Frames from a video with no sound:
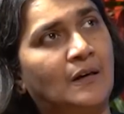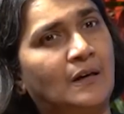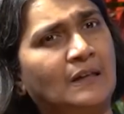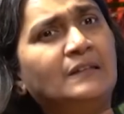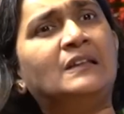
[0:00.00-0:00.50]

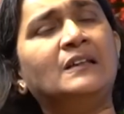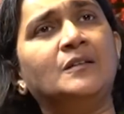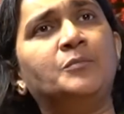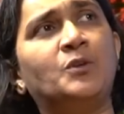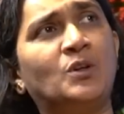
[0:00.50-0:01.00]
I think
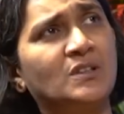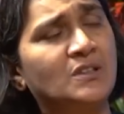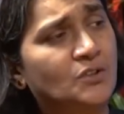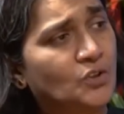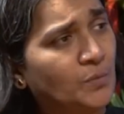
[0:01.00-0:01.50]
the
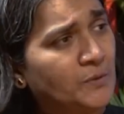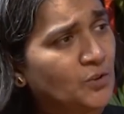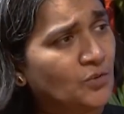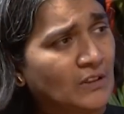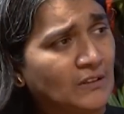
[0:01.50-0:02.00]
bureaucracy's job
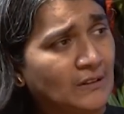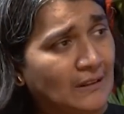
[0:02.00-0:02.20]
is to run the